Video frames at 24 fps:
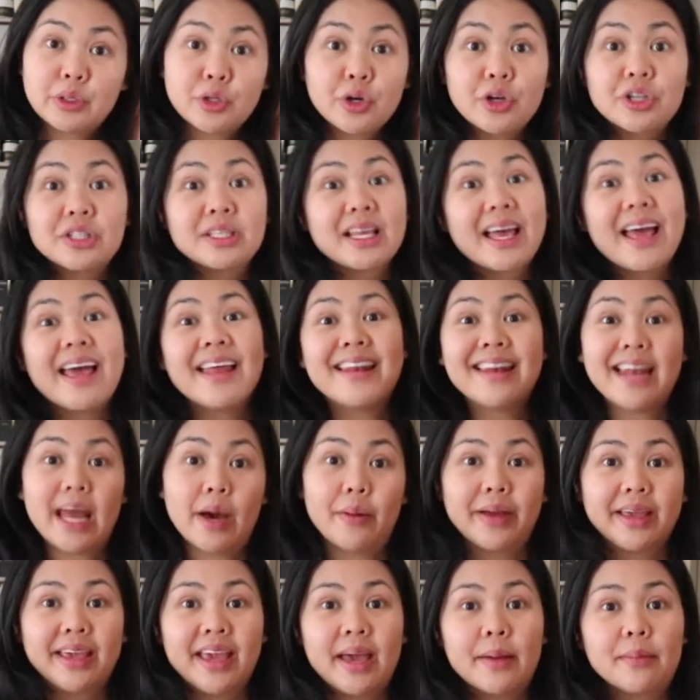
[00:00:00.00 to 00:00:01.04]
toast, and now
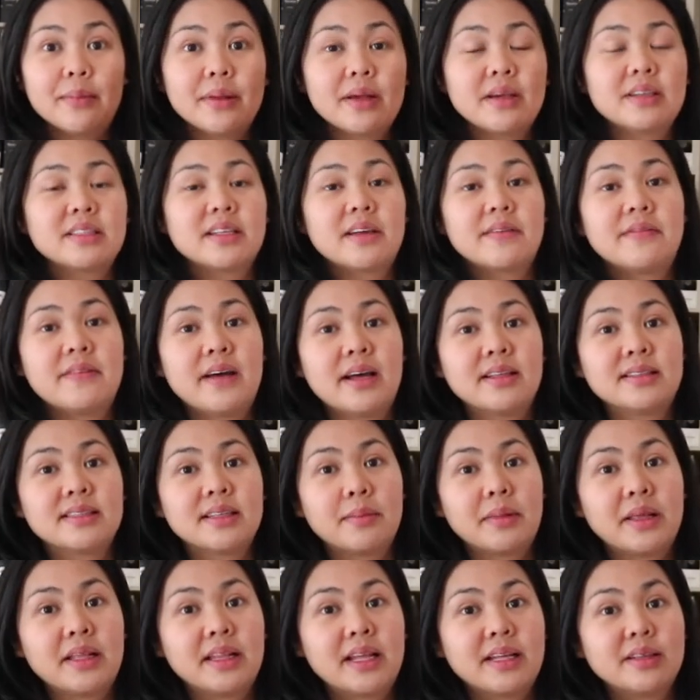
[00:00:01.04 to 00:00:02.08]
I can because I found
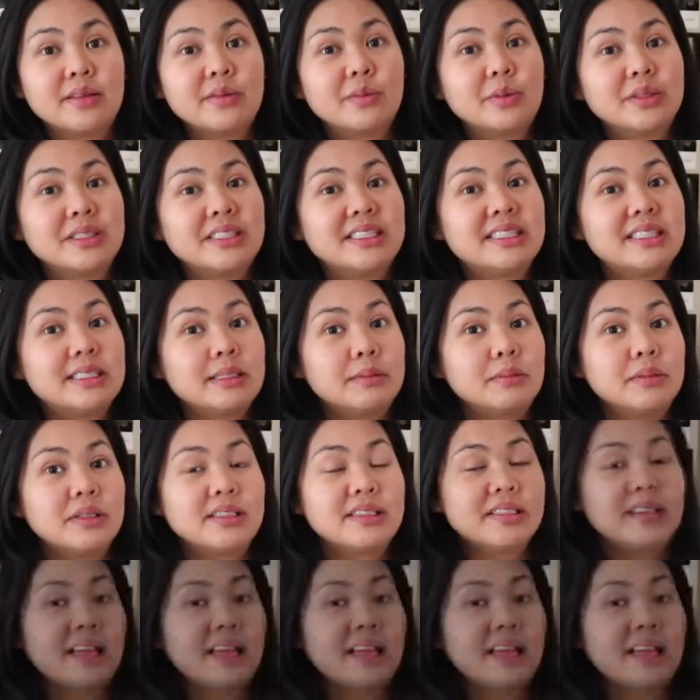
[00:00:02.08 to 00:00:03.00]
something that was similar to